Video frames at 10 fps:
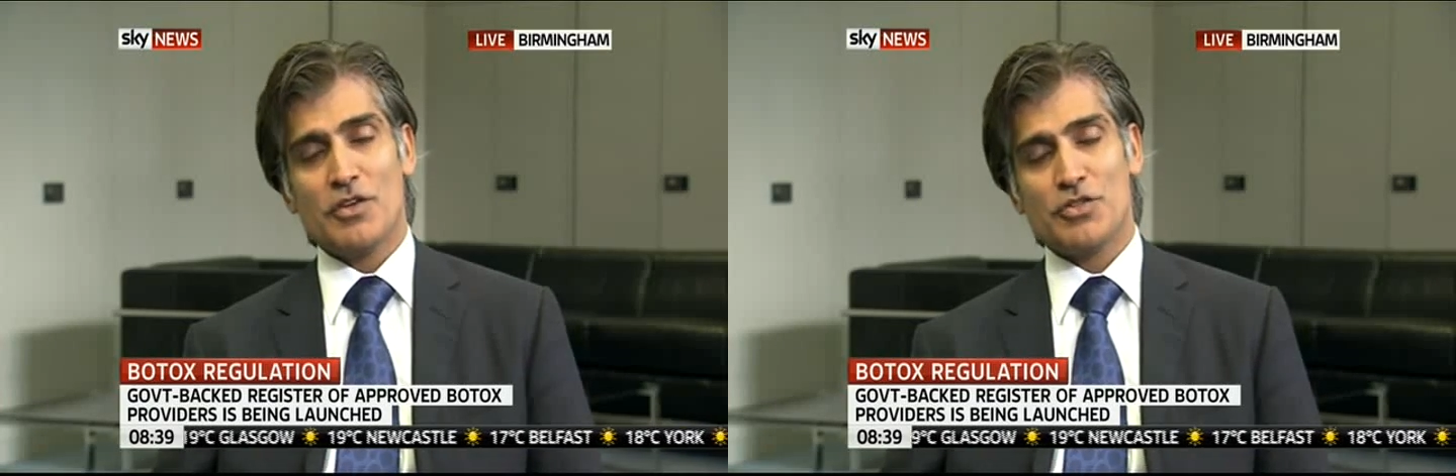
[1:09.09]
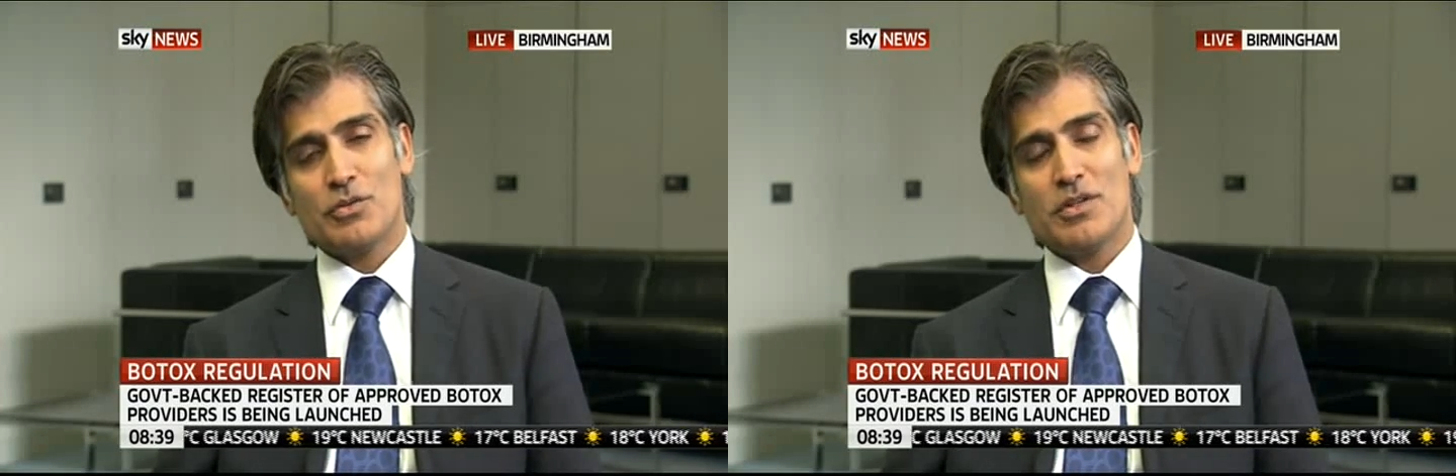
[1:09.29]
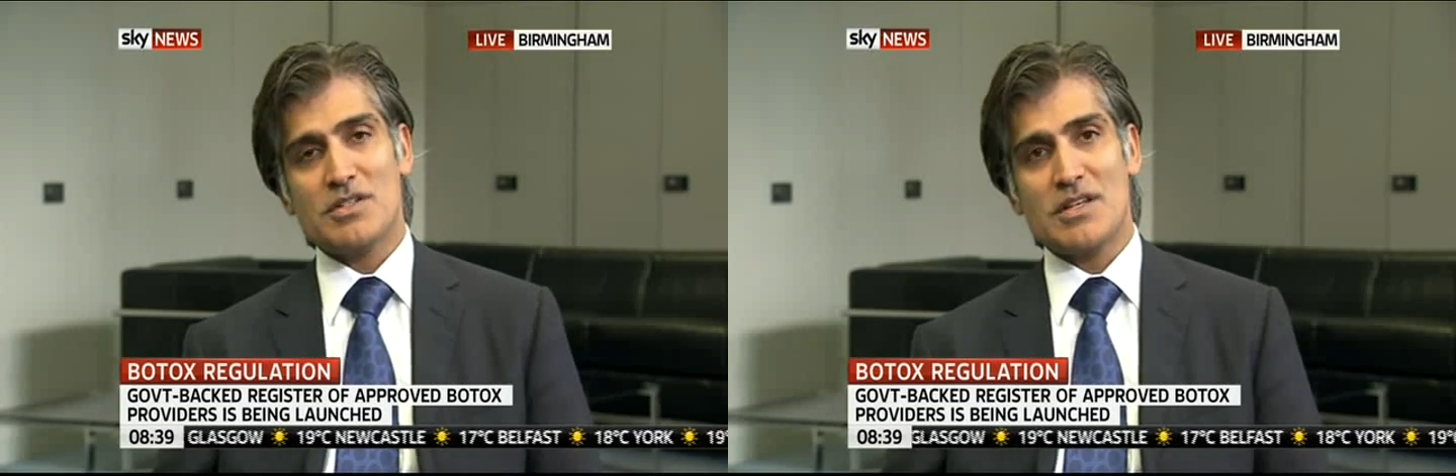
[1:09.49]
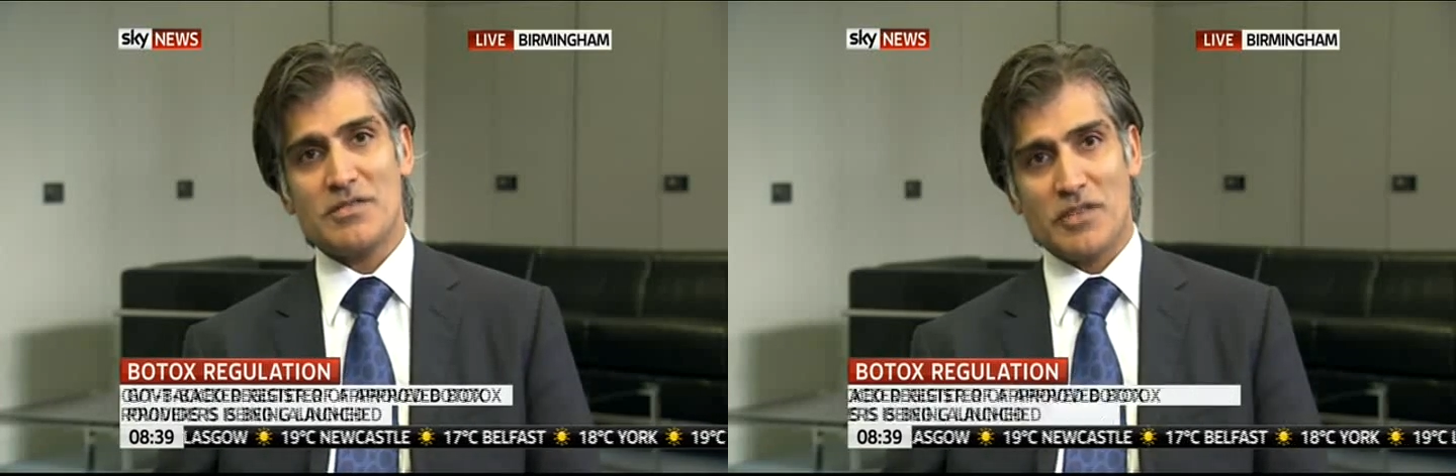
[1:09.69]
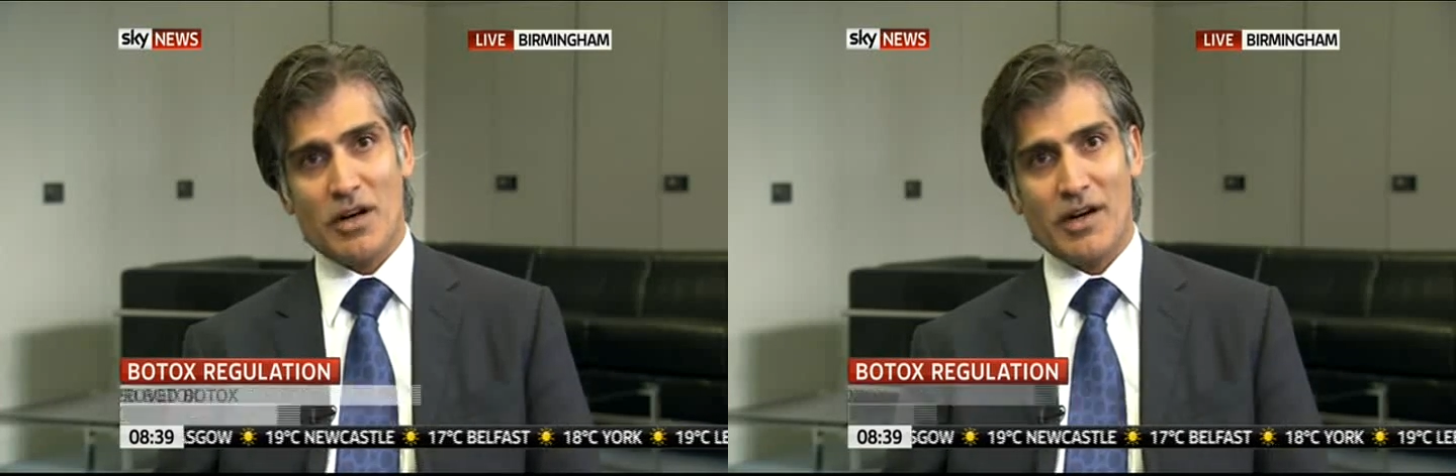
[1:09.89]
Surely a
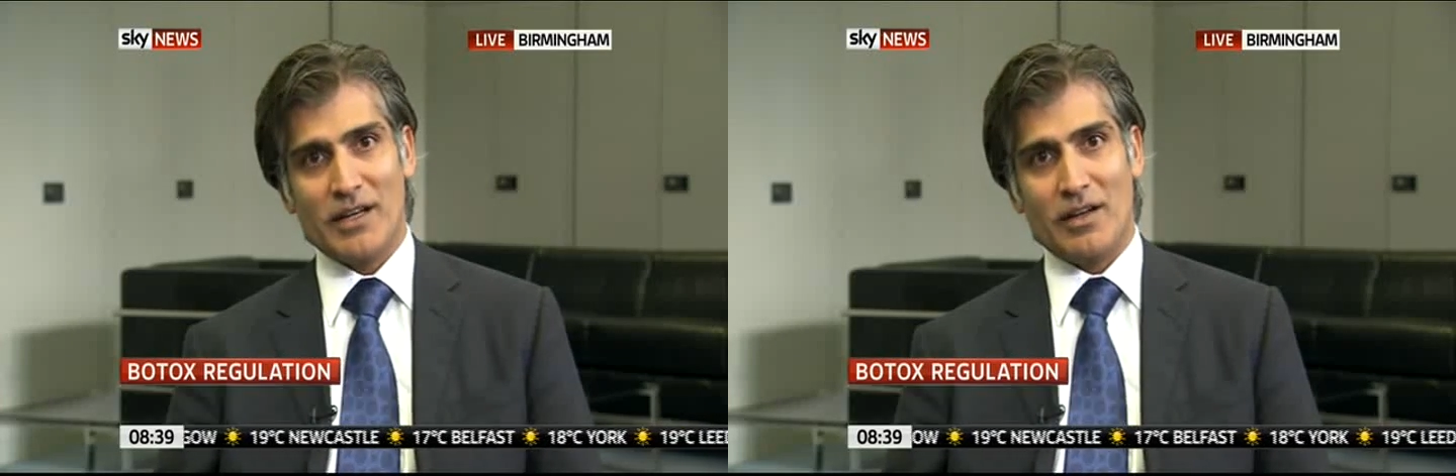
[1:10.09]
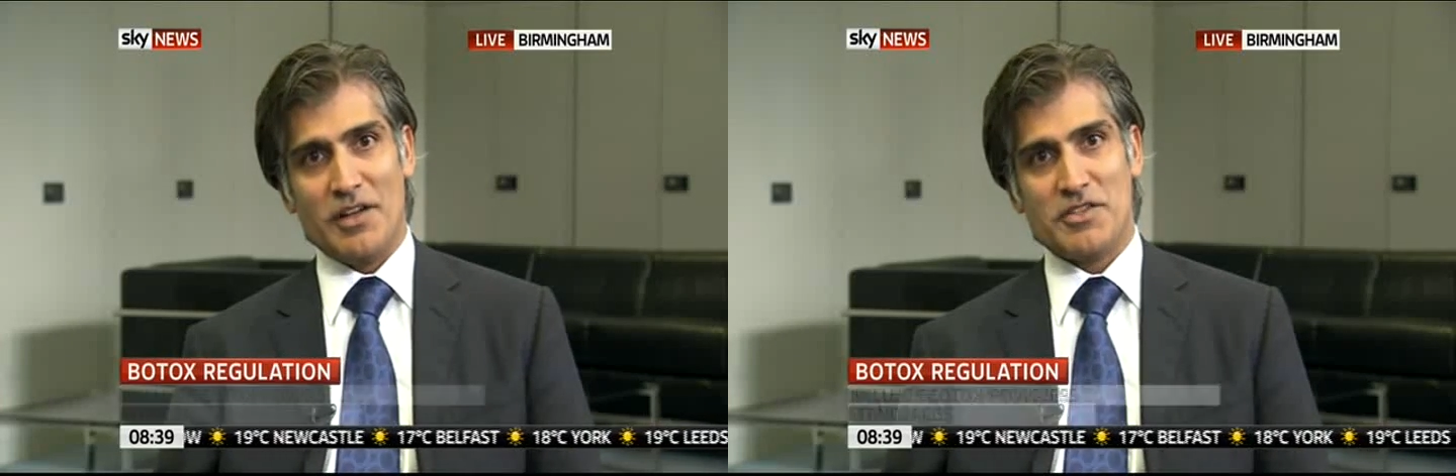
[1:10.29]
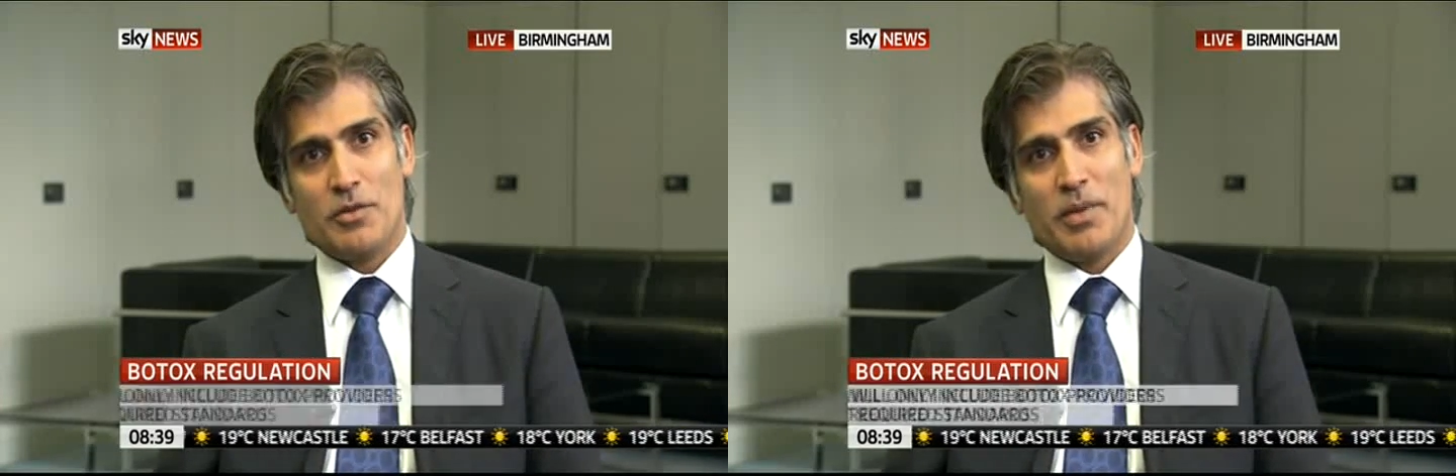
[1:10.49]
set of guidelines are